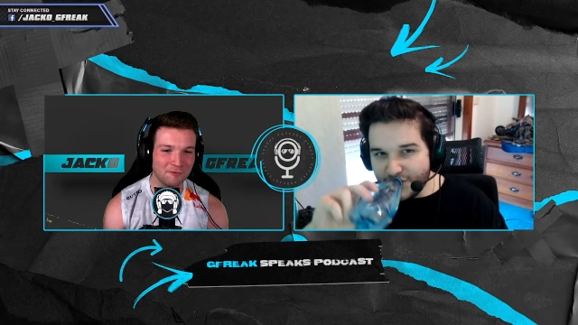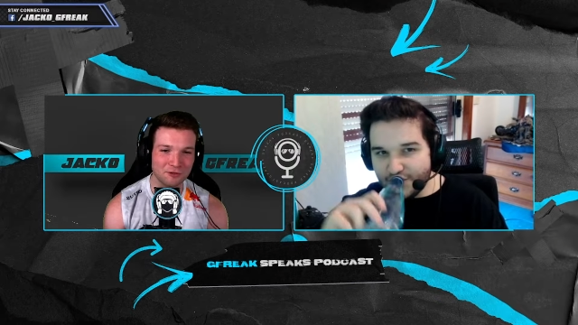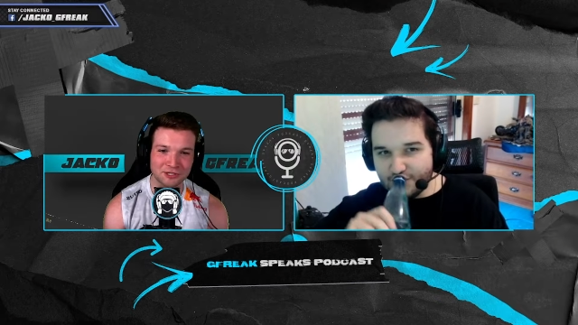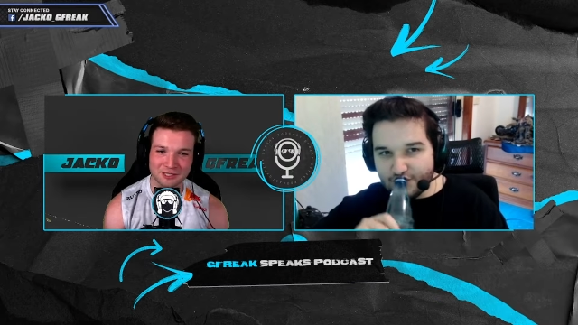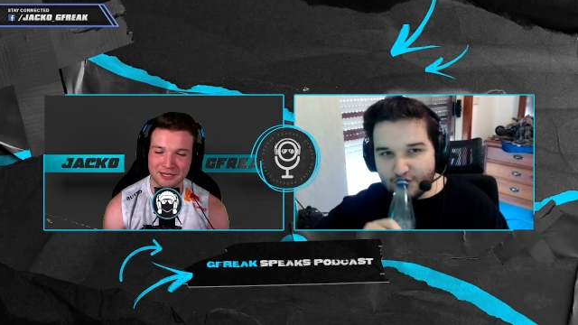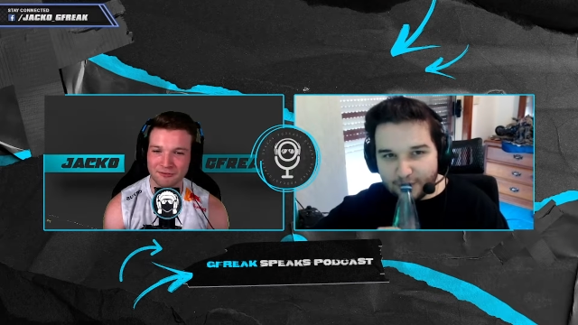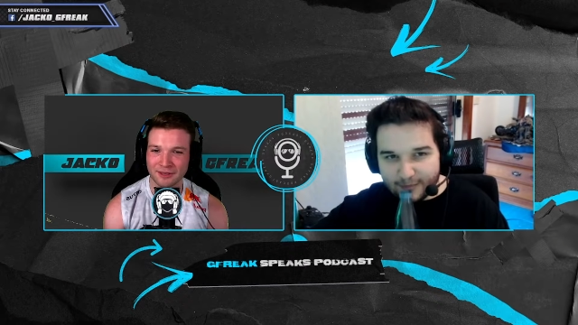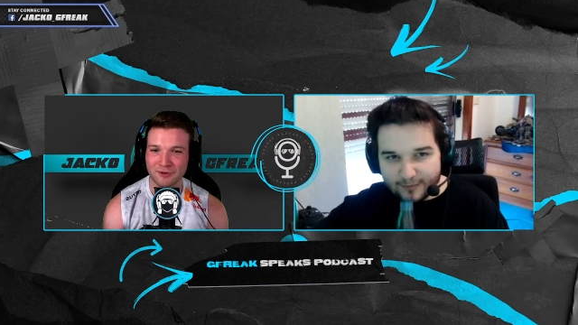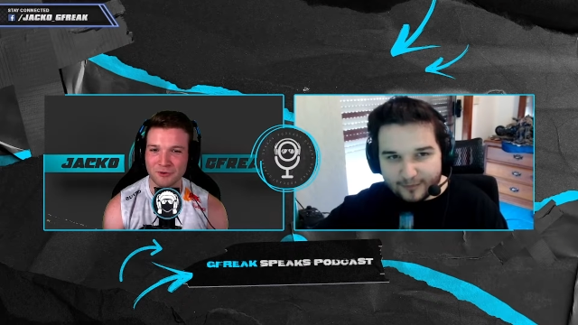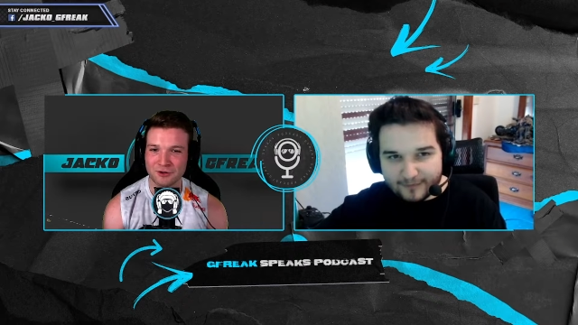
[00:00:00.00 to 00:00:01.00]
Speaker 1: receive
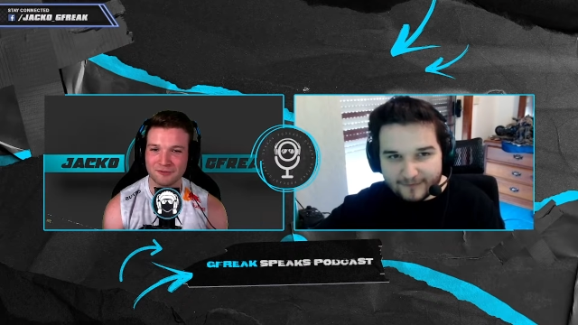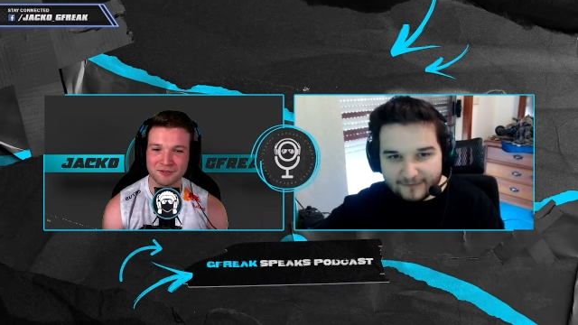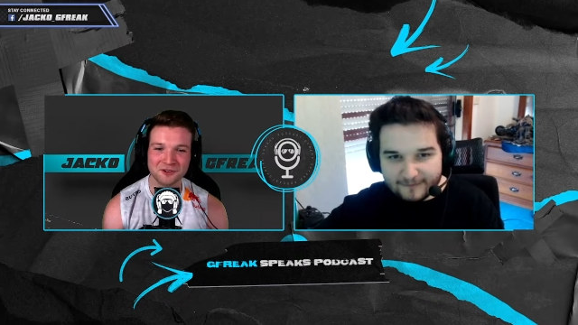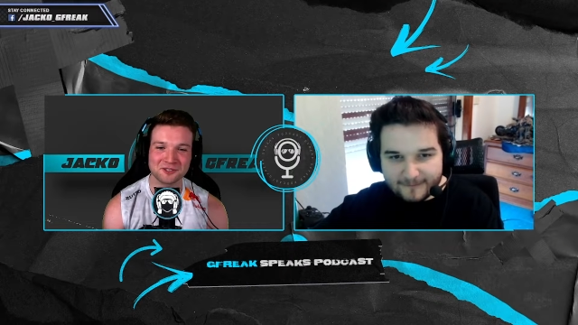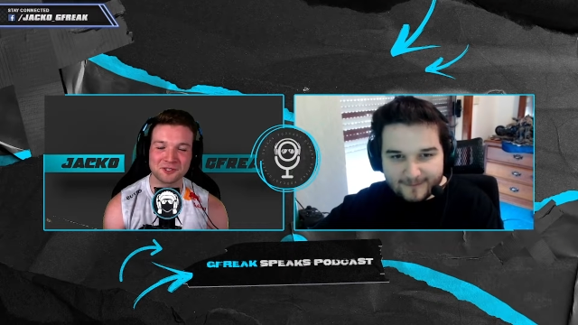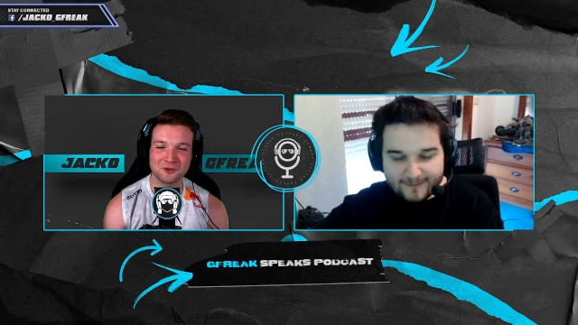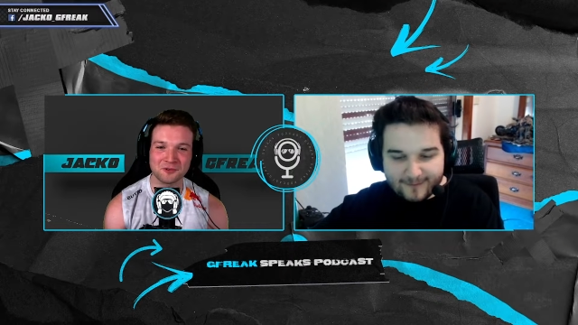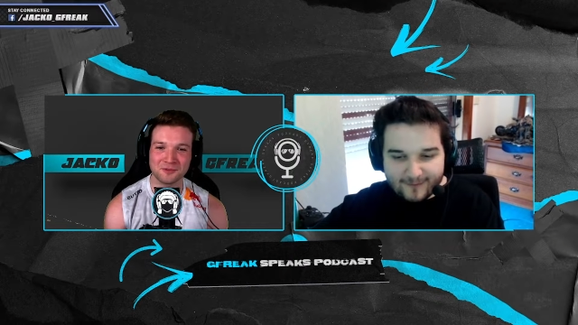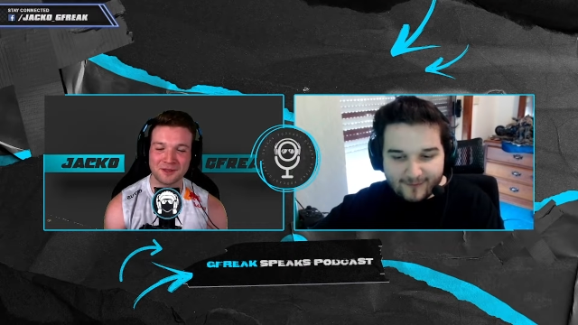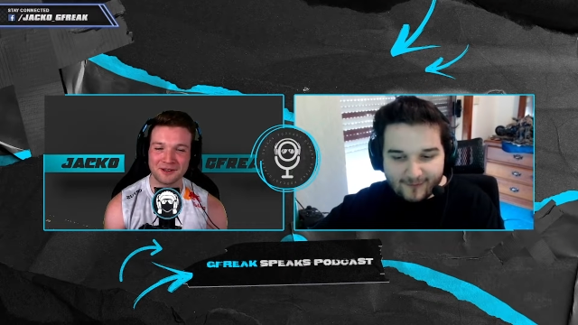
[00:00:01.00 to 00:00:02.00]
that when you first told
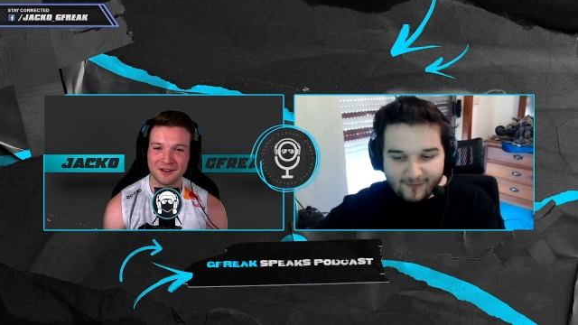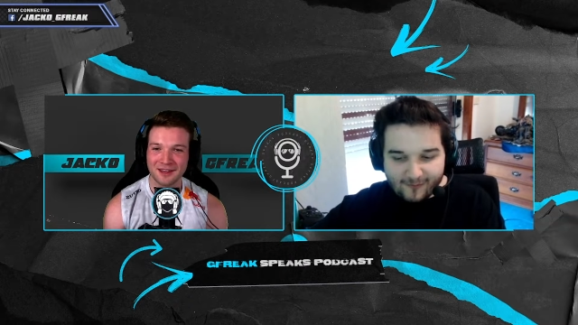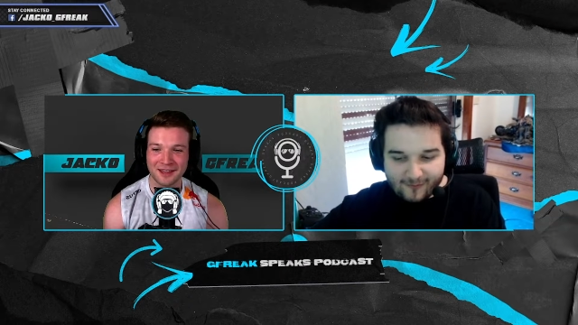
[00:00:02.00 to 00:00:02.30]
them that?